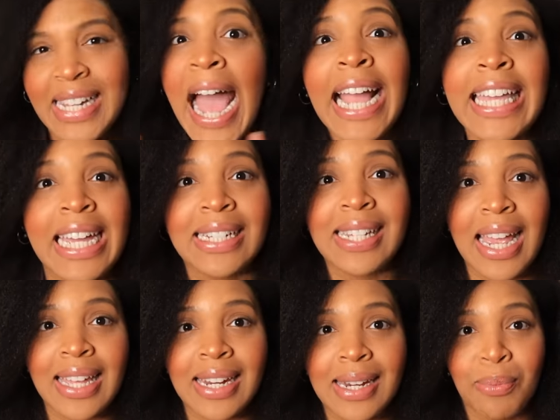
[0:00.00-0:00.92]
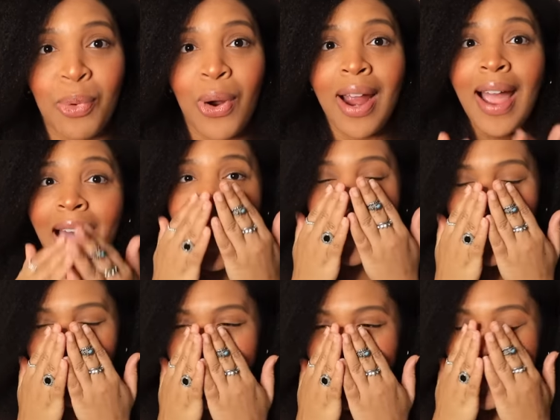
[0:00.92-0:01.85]
I can't take it anymore.
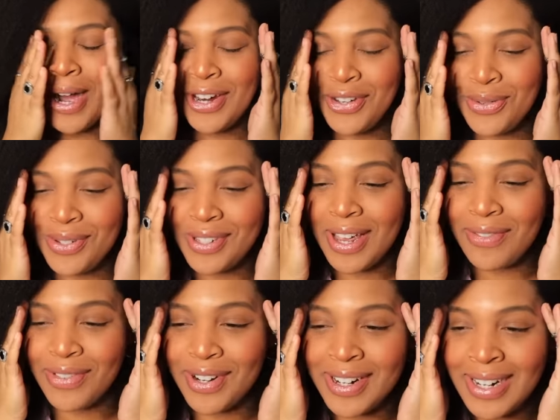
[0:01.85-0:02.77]
I don't want you to suffer.